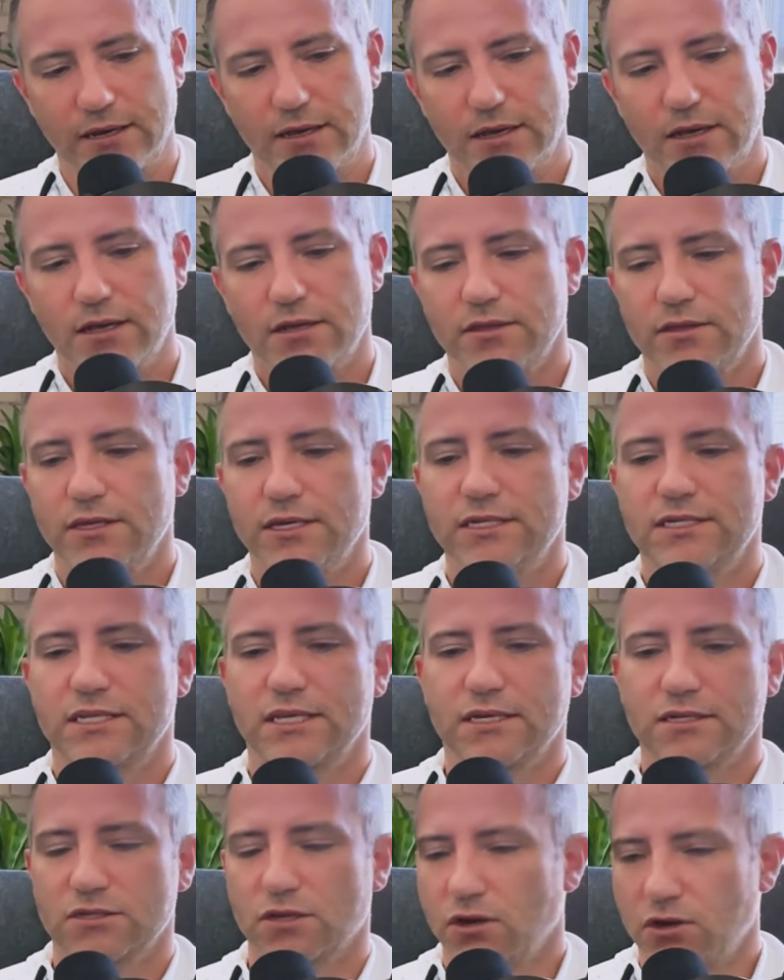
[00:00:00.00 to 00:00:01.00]
Mm-hmm. These
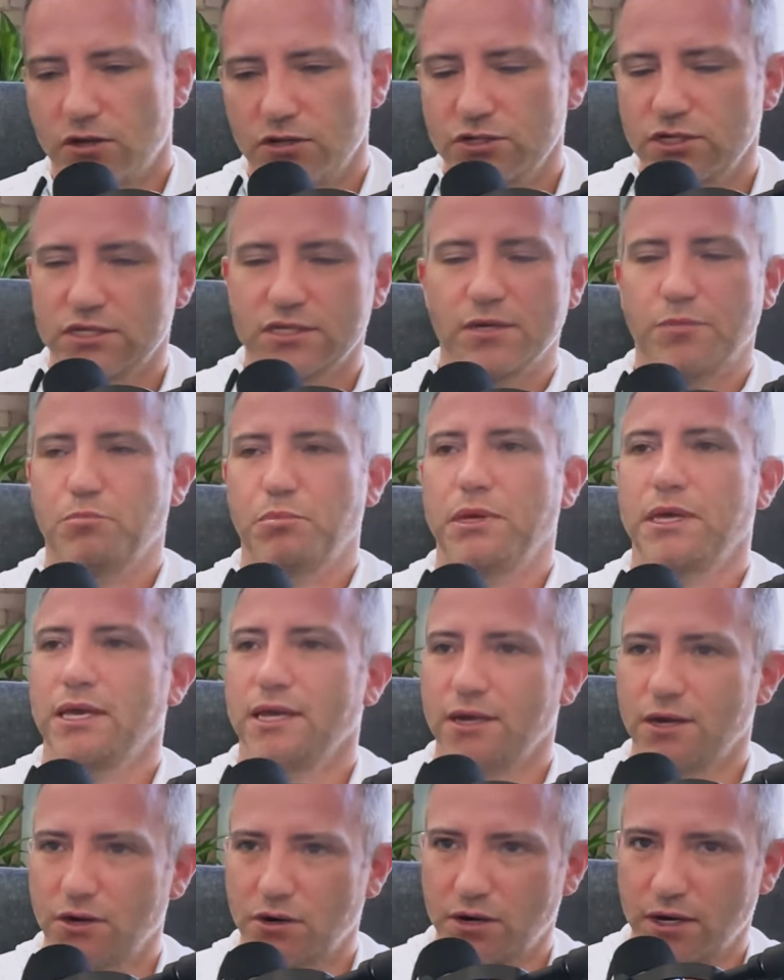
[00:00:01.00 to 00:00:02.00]
things all just
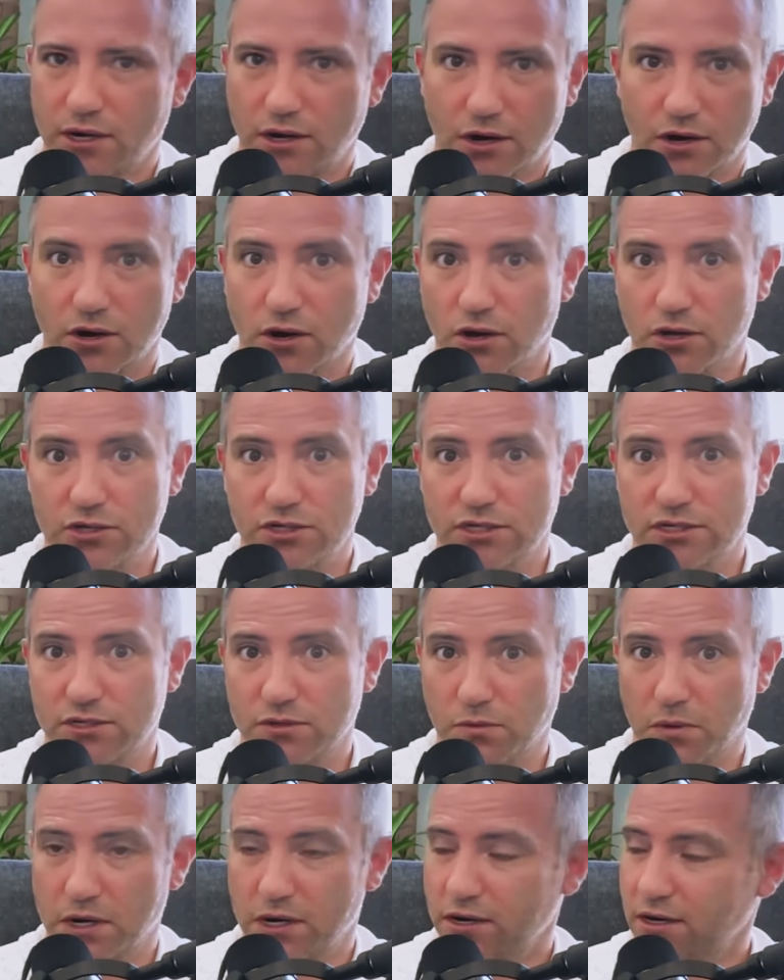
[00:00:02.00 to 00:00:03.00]
appear in our conscious
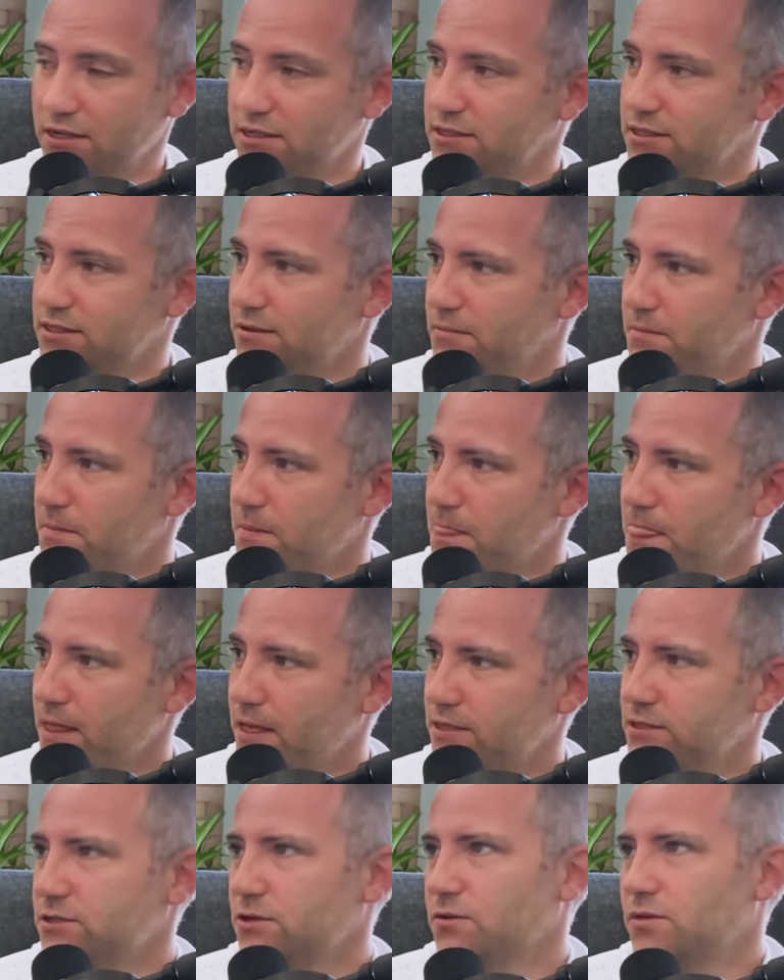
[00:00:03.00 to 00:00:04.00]
awareness. Mm-hmm.
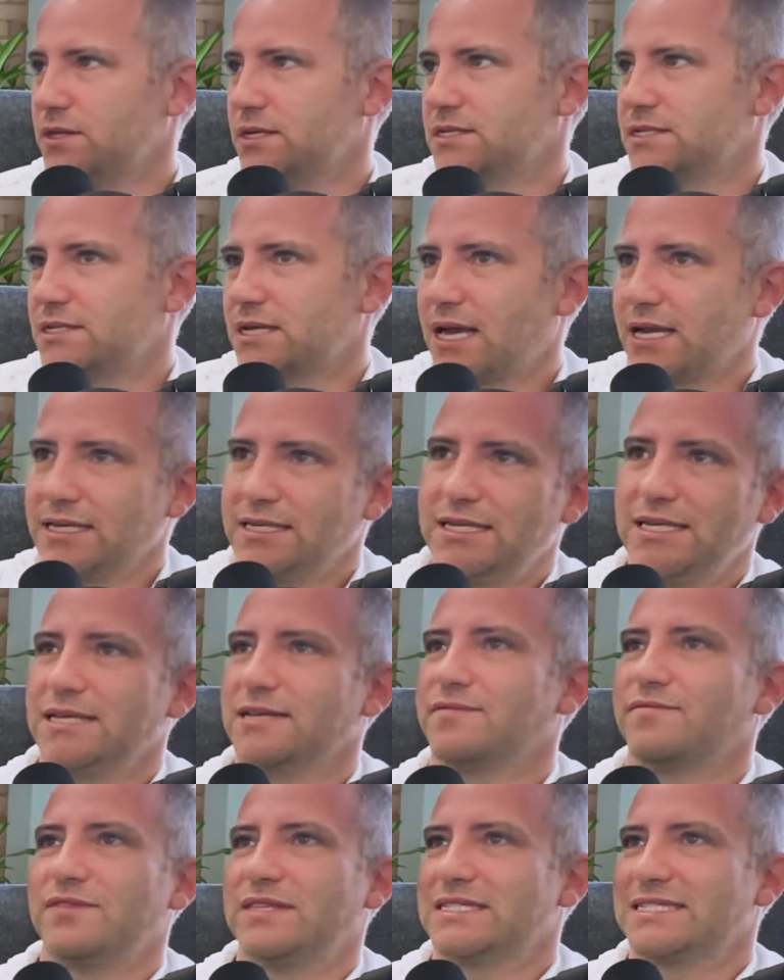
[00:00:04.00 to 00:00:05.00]
And so this idea
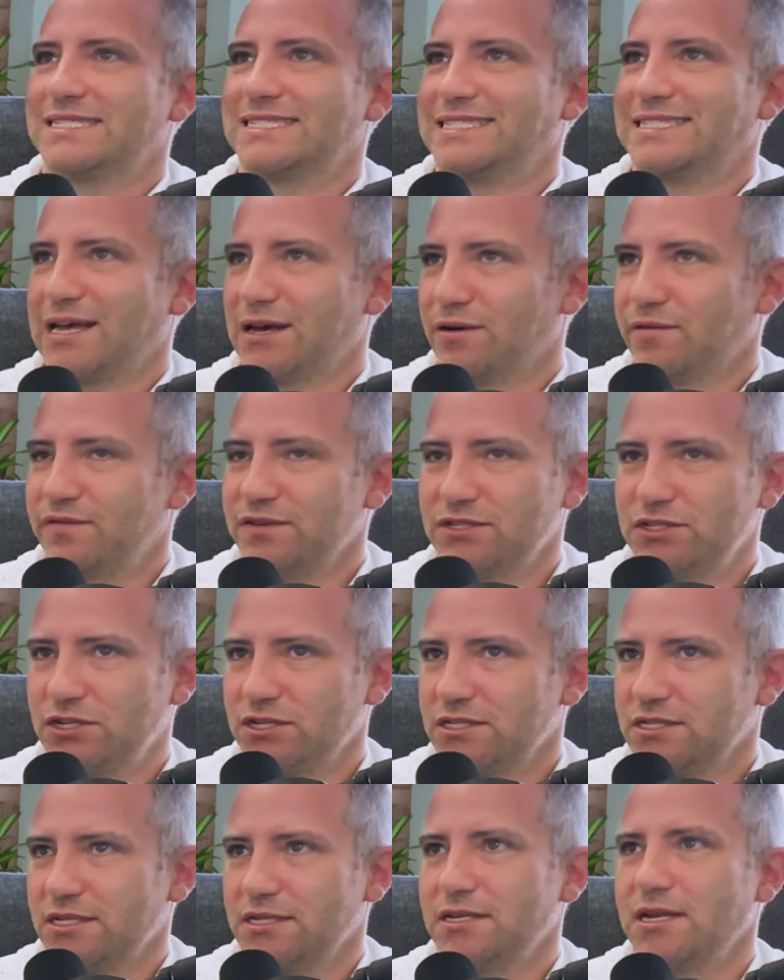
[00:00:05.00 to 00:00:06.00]
of the self is
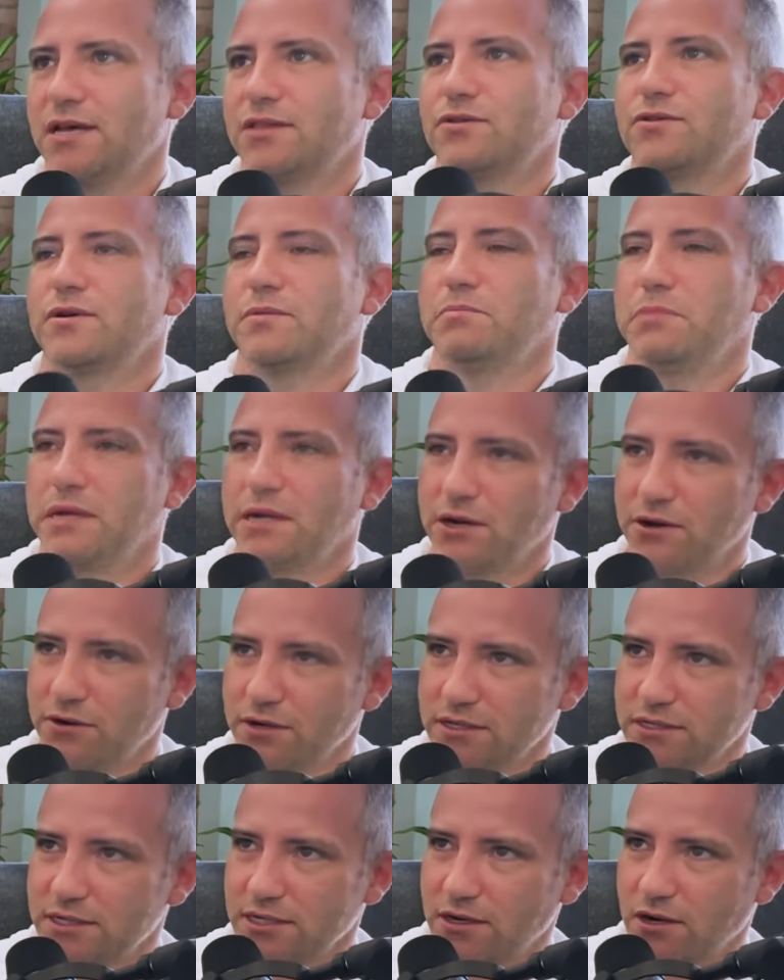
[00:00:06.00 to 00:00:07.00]
just another
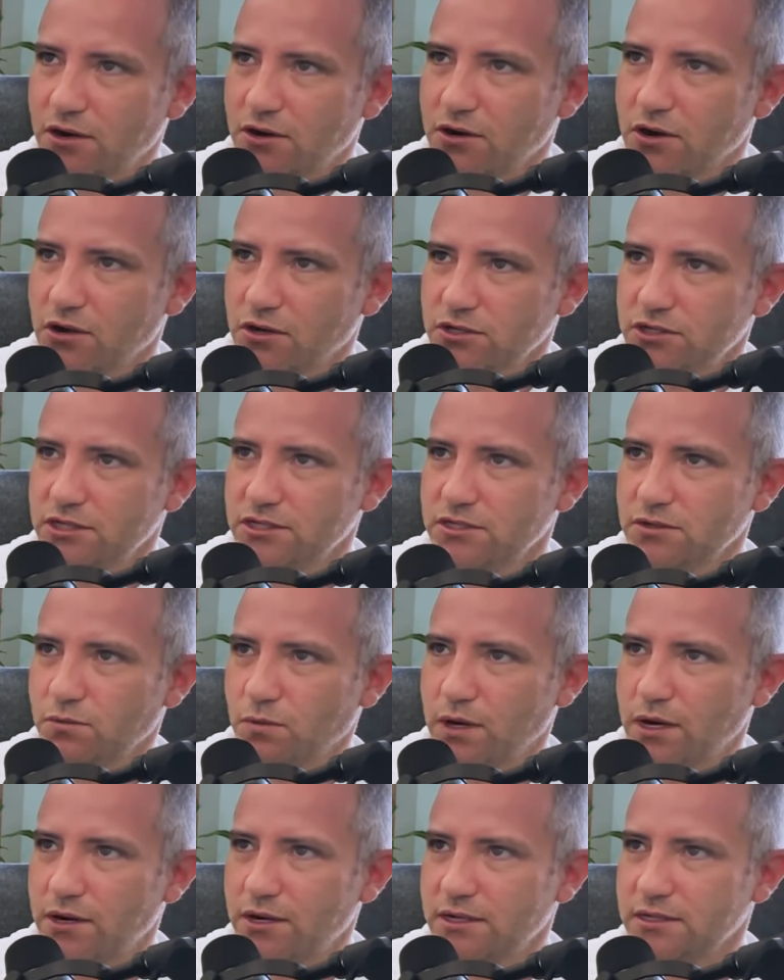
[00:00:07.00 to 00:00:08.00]
appearance in our conscious
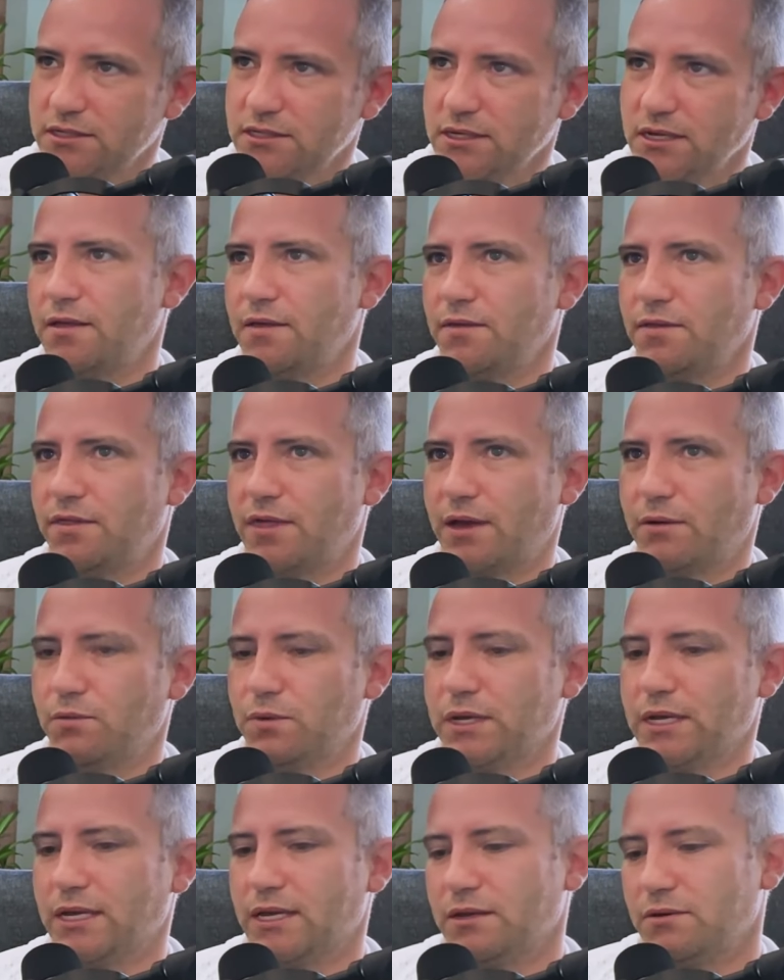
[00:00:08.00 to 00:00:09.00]
awareness that
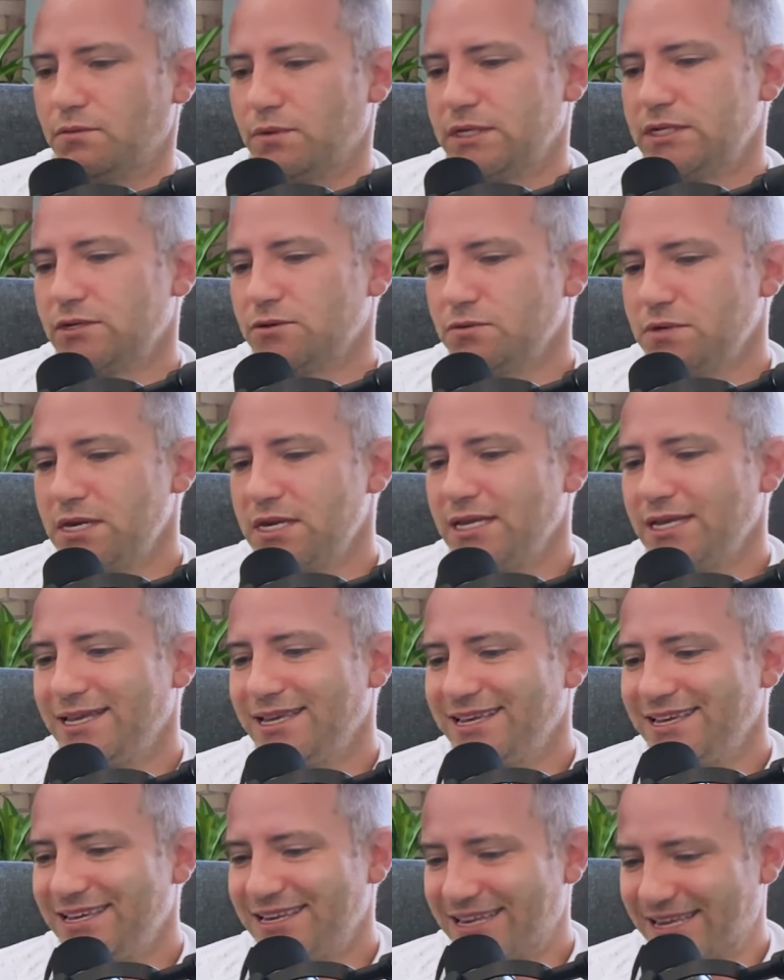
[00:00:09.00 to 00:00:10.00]
we, we do
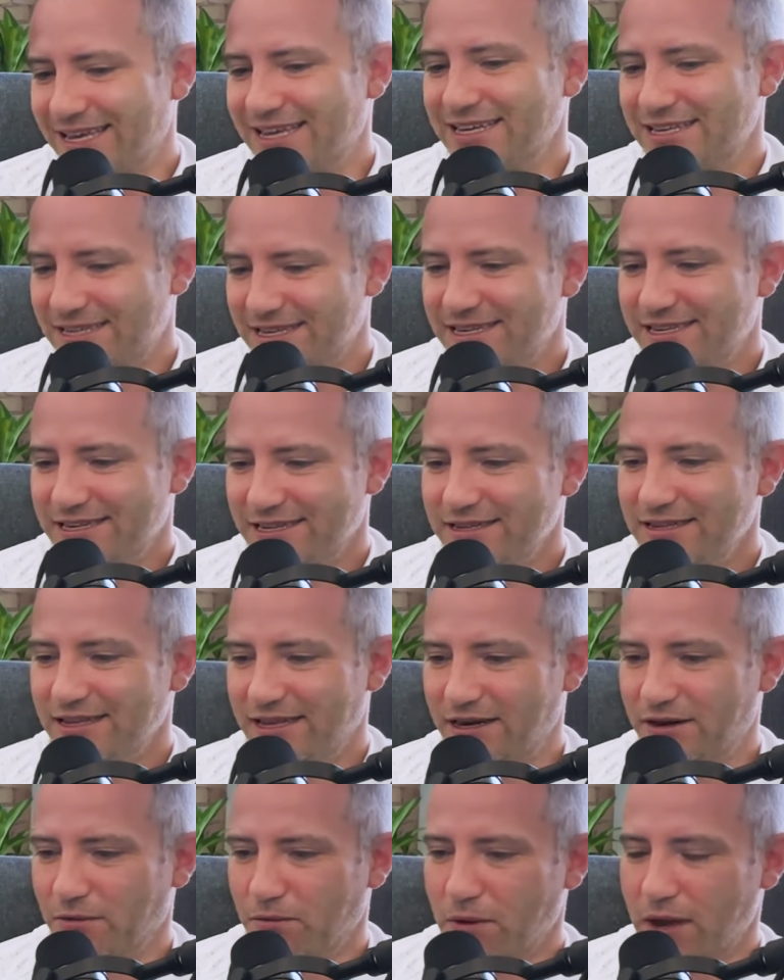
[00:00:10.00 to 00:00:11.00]
need it in
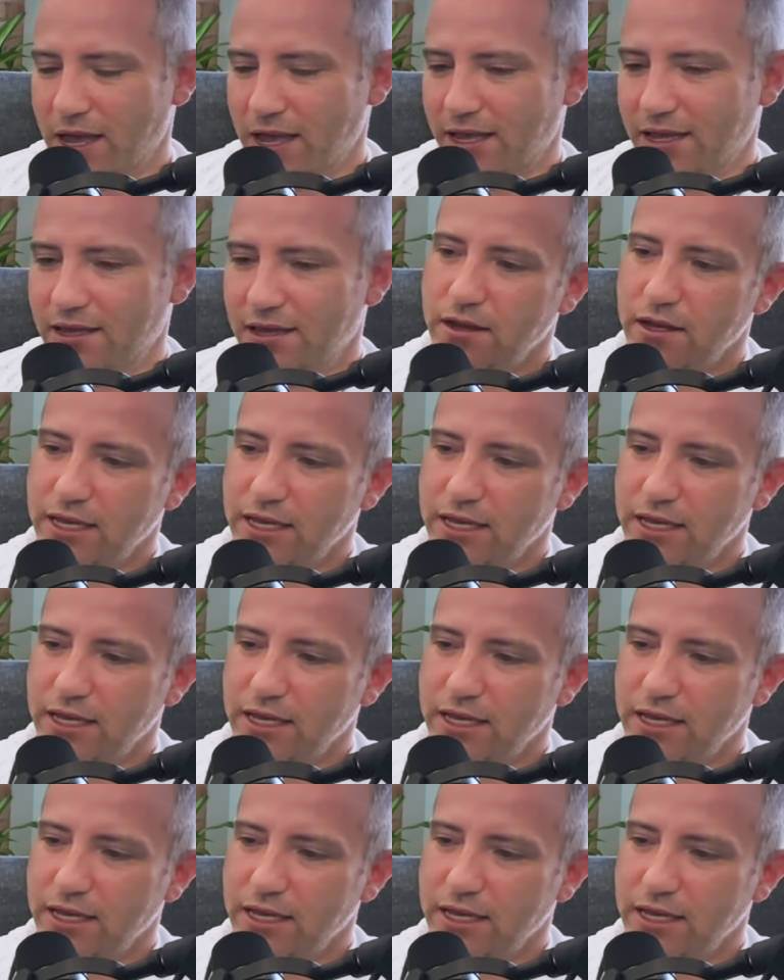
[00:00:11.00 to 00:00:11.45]
a way.